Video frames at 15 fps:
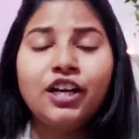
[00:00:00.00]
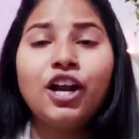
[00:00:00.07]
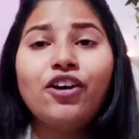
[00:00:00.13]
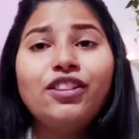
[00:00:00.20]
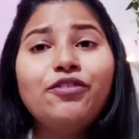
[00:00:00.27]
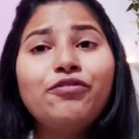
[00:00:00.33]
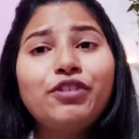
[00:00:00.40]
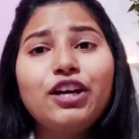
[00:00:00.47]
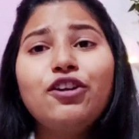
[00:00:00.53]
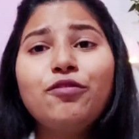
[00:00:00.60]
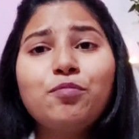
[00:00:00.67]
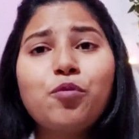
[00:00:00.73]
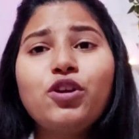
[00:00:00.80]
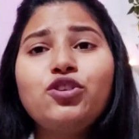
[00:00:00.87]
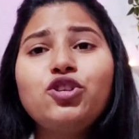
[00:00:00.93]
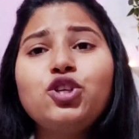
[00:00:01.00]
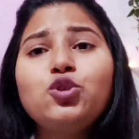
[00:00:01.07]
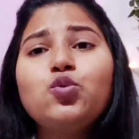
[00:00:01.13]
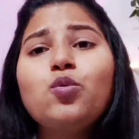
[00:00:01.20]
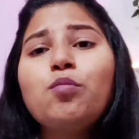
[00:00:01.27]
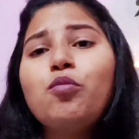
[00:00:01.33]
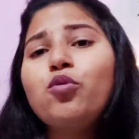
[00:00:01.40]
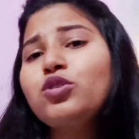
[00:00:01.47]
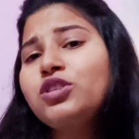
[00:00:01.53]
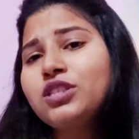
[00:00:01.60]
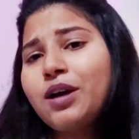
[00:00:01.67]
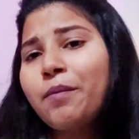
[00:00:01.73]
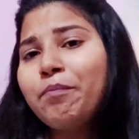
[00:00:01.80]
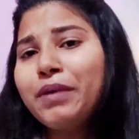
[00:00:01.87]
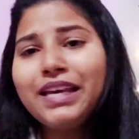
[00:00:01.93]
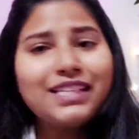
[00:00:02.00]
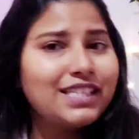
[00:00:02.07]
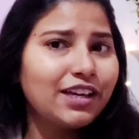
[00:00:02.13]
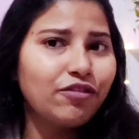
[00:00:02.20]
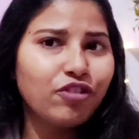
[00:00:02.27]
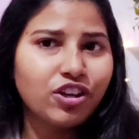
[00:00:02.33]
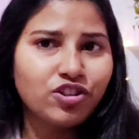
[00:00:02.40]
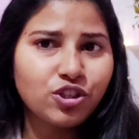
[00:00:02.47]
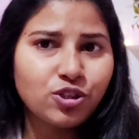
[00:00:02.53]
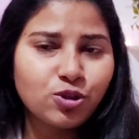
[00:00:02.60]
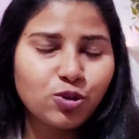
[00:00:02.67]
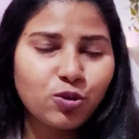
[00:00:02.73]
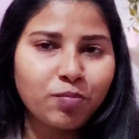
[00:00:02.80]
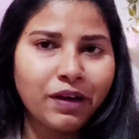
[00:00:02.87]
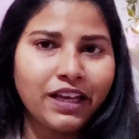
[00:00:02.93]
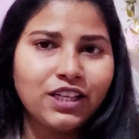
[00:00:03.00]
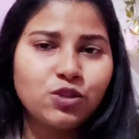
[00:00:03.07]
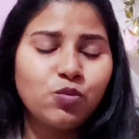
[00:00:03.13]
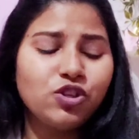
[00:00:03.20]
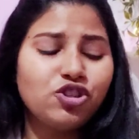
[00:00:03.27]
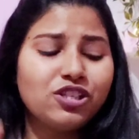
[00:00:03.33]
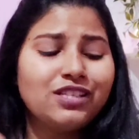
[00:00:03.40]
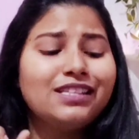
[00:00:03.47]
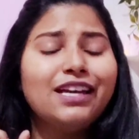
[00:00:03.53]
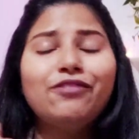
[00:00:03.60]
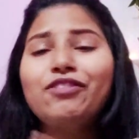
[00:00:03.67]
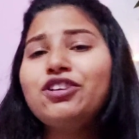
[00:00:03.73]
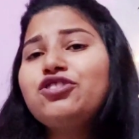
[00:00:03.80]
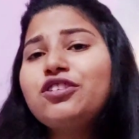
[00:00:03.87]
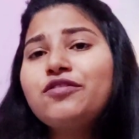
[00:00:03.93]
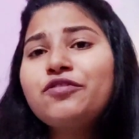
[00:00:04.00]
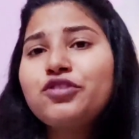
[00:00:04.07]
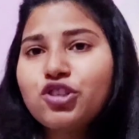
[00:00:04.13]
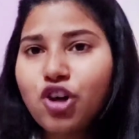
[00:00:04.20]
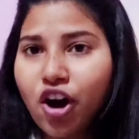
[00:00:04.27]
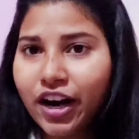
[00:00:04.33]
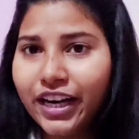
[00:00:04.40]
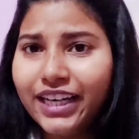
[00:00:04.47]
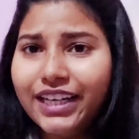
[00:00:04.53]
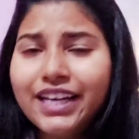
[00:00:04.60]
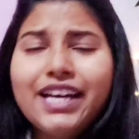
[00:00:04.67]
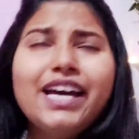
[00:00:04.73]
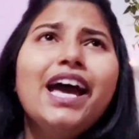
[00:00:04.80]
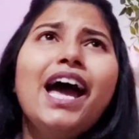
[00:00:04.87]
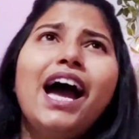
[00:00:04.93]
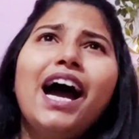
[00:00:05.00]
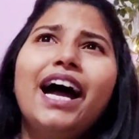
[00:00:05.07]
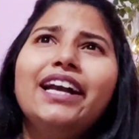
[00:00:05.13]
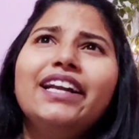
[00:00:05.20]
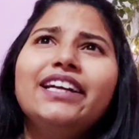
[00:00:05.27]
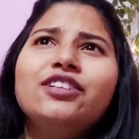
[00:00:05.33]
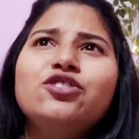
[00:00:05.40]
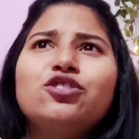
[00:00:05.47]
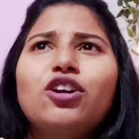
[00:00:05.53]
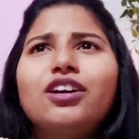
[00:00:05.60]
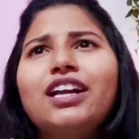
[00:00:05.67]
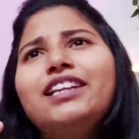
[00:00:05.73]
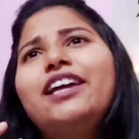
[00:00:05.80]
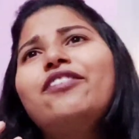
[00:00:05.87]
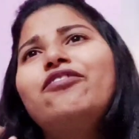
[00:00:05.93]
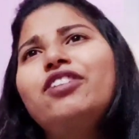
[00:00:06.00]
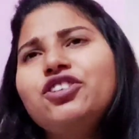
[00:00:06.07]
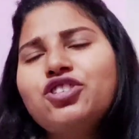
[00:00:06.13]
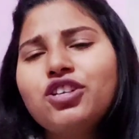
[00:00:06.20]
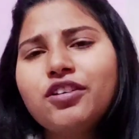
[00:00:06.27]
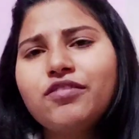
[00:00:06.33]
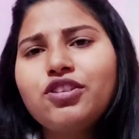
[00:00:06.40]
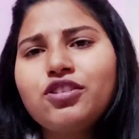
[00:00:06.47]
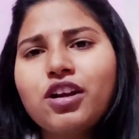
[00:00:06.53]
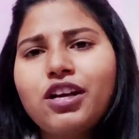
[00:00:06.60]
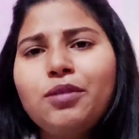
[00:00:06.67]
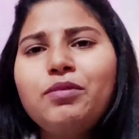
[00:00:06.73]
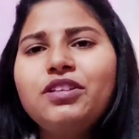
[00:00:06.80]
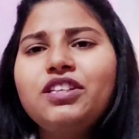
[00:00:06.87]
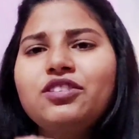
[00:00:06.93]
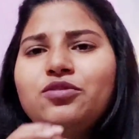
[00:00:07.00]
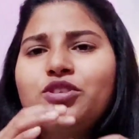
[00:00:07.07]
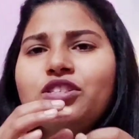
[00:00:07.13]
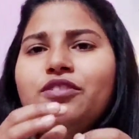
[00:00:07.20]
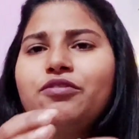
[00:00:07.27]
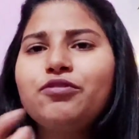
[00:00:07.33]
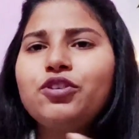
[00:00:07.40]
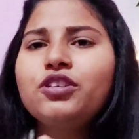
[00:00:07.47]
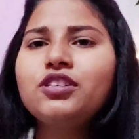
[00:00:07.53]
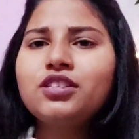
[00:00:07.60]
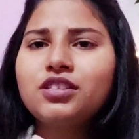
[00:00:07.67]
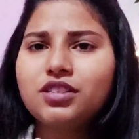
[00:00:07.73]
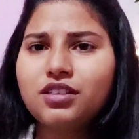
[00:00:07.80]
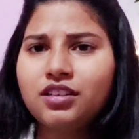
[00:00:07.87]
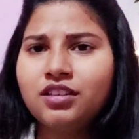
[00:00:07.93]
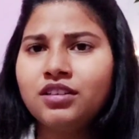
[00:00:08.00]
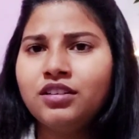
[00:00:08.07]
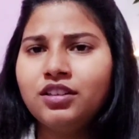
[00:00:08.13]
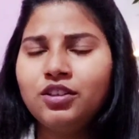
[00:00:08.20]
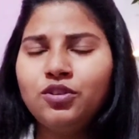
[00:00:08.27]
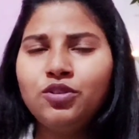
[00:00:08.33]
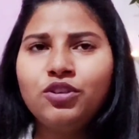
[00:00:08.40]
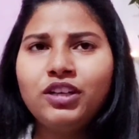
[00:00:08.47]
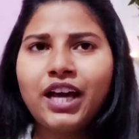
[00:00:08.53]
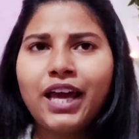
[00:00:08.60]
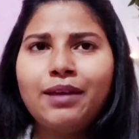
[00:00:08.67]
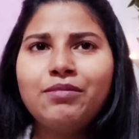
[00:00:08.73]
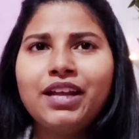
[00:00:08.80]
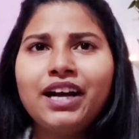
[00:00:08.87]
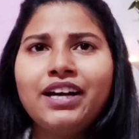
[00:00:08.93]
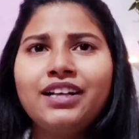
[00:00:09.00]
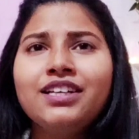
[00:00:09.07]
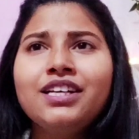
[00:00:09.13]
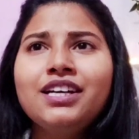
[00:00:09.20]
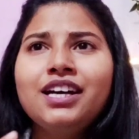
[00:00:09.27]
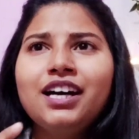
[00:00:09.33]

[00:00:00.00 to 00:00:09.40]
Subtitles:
Now, the field of poetry, two most amazing inventions took place, which is the invention of sonnet. And it's not like the invention of the sonnet, but this was the first time that